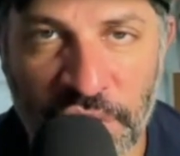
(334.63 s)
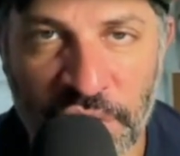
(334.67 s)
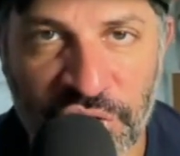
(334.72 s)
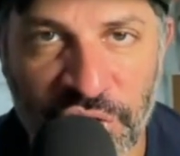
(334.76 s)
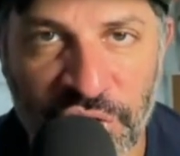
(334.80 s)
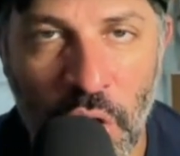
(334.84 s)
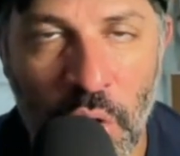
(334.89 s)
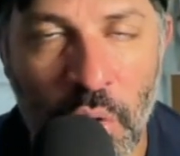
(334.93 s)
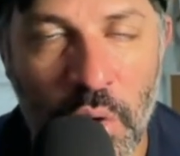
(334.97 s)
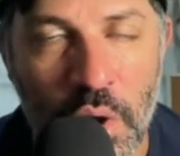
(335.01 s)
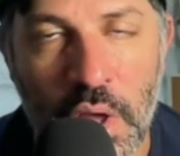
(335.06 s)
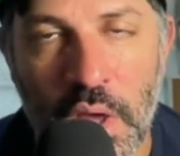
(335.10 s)

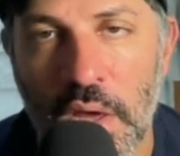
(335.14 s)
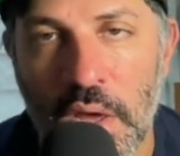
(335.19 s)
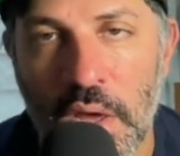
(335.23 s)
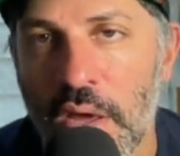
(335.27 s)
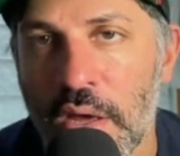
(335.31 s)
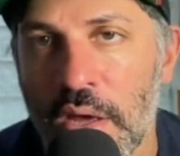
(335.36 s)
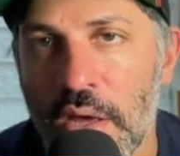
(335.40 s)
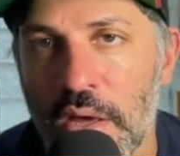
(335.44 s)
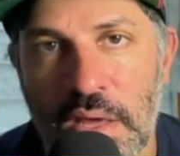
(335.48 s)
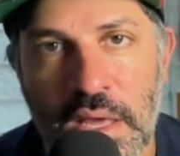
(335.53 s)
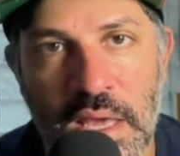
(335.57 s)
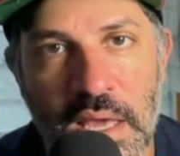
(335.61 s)
So
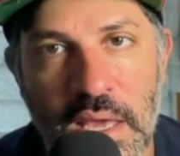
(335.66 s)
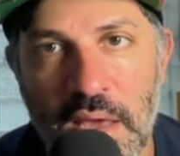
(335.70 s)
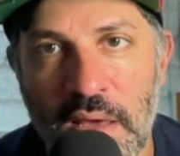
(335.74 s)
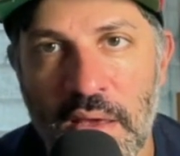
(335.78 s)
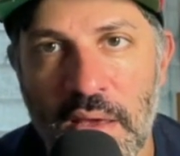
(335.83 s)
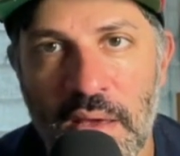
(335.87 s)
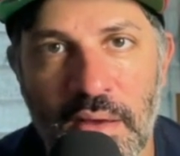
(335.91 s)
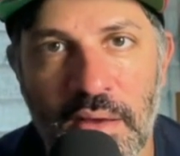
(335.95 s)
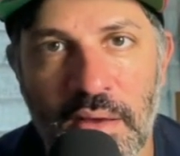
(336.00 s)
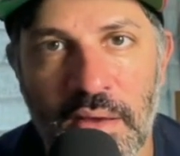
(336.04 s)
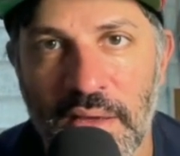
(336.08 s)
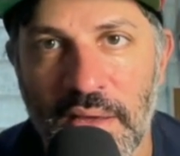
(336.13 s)
he
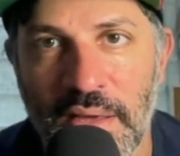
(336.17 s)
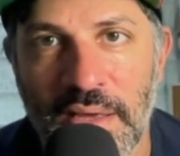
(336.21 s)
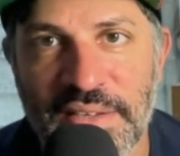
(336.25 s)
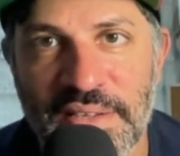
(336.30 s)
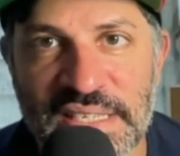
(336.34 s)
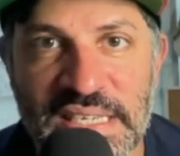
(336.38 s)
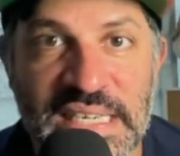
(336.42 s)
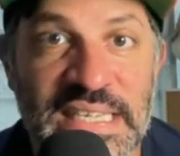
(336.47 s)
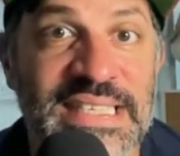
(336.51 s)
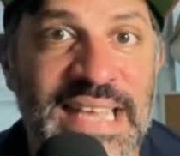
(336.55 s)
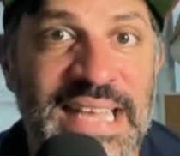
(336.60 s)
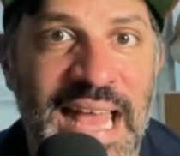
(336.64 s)
is
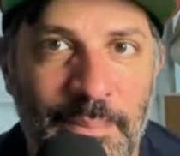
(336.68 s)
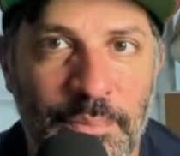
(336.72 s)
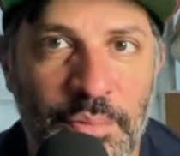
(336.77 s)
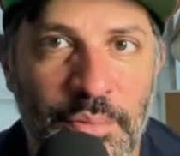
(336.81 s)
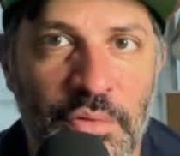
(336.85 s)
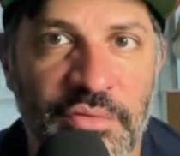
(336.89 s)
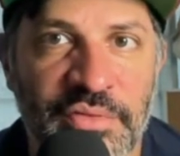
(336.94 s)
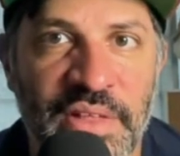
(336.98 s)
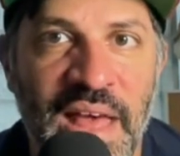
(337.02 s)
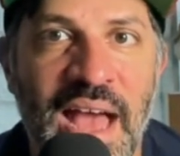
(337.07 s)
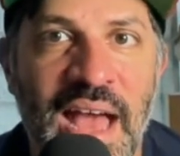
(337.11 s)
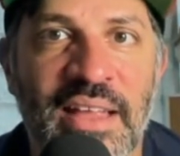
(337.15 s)
an example
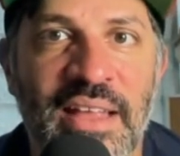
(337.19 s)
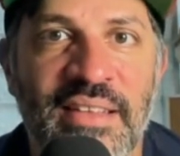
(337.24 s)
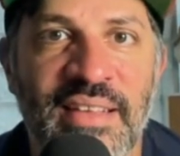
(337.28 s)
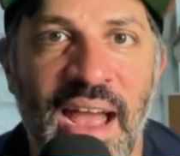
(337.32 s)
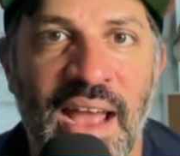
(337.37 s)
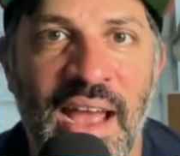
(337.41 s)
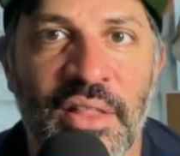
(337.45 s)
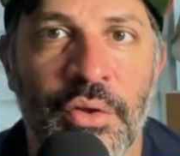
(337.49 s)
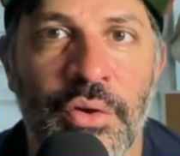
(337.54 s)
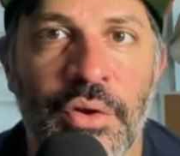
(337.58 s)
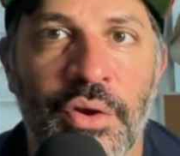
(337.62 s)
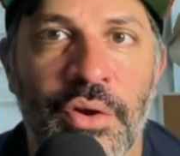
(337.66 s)
of that, and
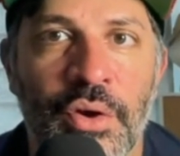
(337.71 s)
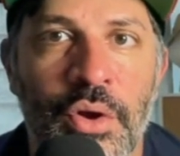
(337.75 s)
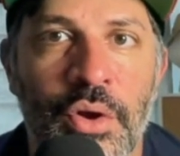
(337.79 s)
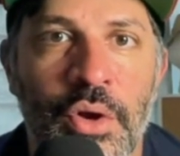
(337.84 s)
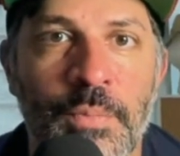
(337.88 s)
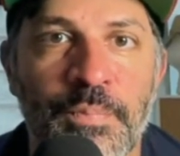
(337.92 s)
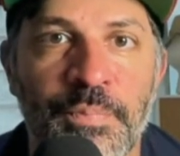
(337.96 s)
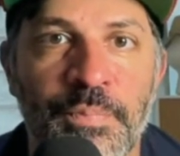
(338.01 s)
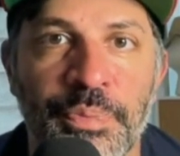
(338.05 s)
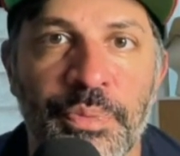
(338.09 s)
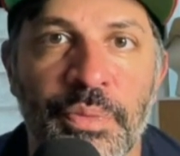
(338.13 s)
Tyler Herro